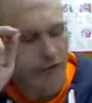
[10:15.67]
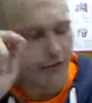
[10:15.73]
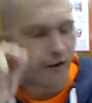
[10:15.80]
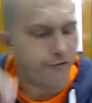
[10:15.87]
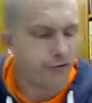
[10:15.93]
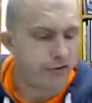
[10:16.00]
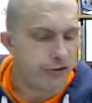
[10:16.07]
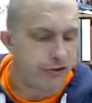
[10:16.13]

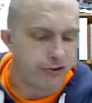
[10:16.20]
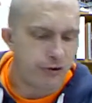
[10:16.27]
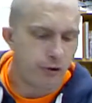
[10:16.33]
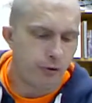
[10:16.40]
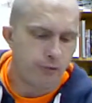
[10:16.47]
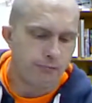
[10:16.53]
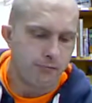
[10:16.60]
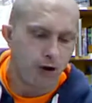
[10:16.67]
San
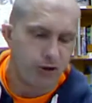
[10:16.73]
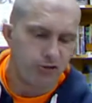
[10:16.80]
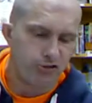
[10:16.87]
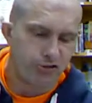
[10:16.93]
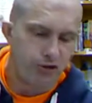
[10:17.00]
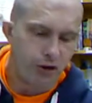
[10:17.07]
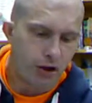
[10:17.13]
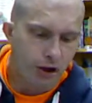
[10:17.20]
Francisco in
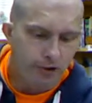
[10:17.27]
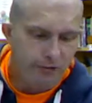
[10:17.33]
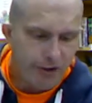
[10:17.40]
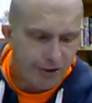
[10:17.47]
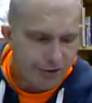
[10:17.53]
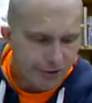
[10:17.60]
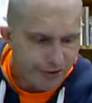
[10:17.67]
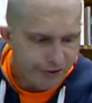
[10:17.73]
March of
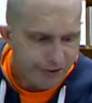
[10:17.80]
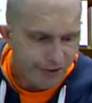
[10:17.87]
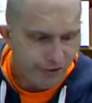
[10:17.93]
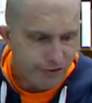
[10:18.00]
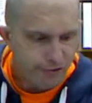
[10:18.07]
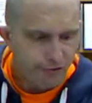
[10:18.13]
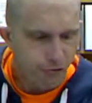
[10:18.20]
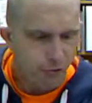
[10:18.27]

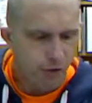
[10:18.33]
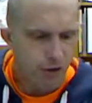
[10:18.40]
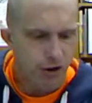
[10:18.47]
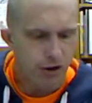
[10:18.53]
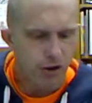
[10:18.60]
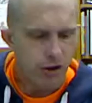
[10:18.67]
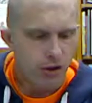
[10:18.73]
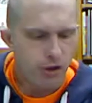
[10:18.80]
1874,
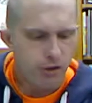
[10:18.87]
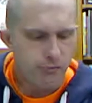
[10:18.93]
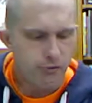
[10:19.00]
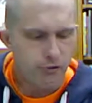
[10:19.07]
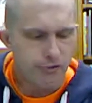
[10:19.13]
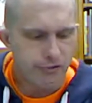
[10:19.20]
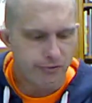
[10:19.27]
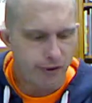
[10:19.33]

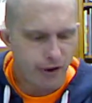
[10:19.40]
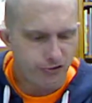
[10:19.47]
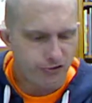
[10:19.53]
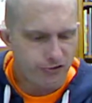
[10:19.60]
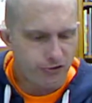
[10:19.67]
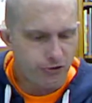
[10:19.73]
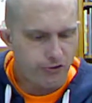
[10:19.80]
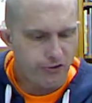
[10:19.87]
moved to
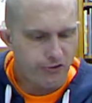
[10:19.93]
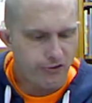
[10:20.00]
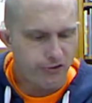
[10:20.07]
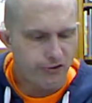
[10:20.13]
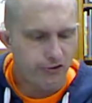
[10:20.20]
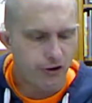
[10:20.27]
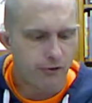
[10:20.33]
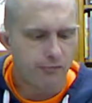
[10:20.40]
Massachusetts as a
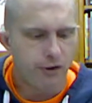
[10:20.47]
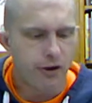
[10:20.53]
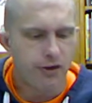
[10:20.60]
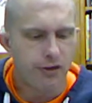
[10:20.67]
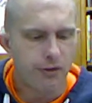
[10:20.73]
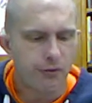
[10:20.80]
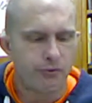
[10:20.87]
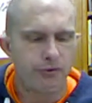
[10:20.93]
young man.
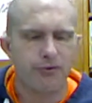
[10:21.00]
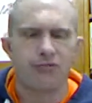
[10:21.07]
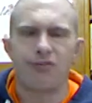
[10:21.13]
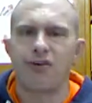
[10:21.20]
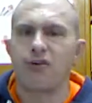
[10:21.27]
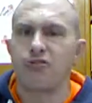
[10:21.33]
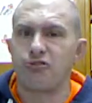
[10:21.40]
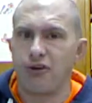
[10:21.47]
He was a
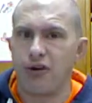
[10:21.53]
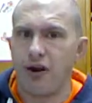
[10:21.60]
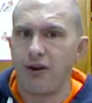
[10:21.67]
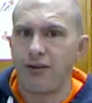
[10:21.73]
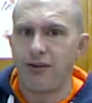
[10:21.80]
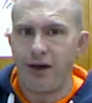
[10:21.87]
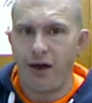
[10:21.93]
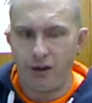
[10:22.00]
teacher
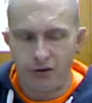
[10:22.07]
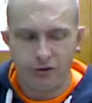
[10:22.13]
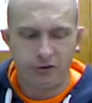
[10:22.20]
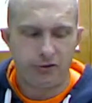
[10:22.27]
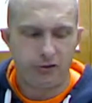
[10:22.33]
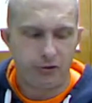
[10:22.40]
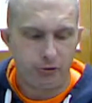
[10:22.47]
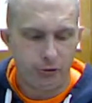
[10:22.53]
and an editor
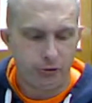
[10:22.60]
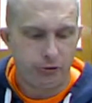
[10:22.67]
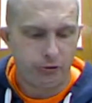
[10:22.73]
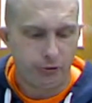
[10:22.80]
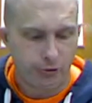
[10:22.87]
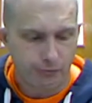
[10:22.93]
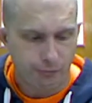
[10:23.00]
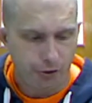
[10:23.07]
in the local
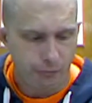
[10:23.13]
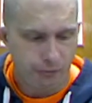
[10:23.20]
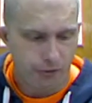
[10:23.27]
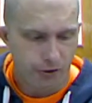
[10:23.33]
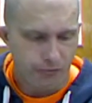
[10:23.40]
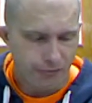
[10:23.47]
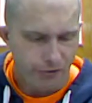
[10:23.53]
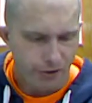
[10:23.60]

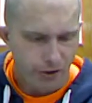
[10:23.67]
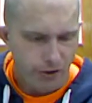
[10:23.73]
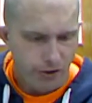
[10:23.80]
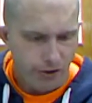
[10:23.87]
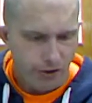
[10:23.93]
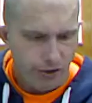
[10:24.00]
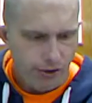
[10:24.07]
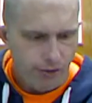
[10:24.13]
newspaper.
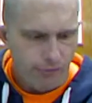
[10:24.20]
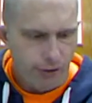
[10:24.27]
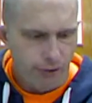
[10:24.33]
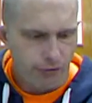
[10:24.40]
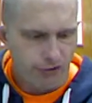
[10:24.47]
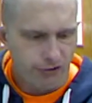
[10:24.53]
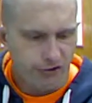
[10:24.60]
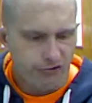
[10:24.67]

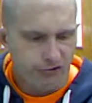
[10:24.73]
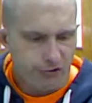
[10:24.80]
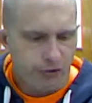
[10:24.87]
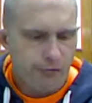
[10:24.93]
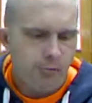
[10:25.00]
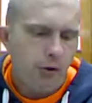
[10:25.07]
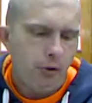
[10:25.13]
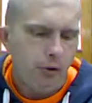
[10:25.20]
Published his
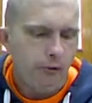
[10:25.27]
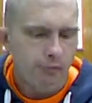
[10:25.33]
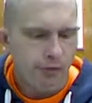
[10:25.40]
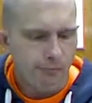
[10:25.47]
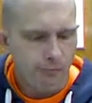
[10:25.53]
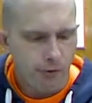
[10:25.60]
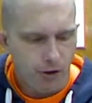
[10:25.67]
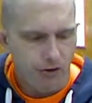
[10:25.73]
first poem,
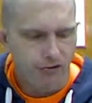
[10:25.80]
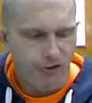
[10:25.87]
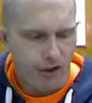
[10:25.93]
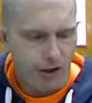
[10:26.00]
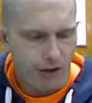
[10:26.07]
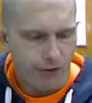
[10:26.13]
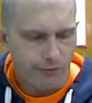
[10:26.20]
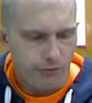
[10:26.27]
The
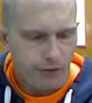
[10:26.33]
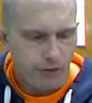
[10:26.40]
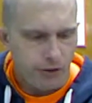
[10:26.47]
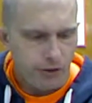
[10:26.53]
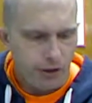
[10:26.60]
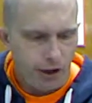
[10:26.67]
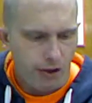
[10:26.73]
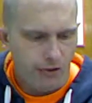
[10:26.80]
Butterfly,
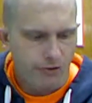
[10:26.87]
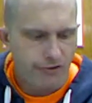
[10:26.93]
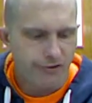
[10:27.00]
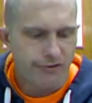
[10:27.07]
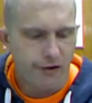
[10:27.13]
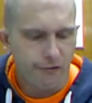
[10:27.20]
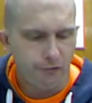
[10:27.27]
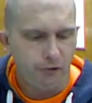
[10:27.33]
and
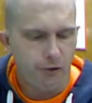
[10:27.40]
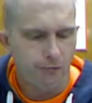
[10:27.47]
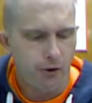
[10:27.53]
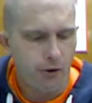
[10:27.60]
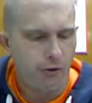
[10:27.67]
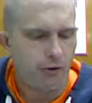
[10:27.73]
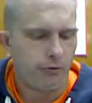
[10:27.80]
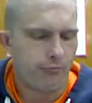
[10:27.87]
several
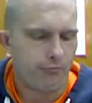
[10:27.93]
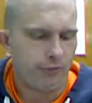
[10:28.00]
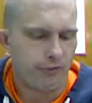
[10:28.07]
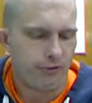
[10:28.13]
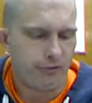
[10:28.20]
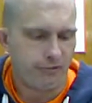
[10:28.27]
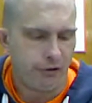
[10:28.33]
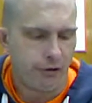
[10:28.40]
poem
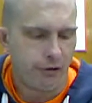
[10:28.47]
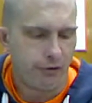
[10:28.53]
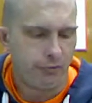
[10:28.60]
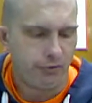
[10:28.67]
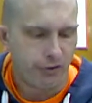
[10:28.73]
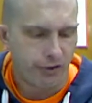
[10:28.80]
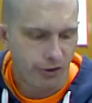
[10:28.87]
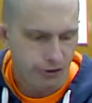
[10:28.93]

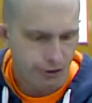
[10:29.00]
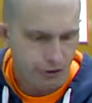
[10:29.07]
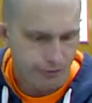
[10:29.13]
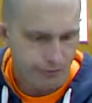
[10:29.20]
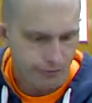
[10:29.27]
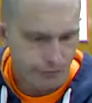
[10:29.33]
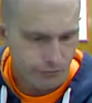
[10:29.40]
volumes later.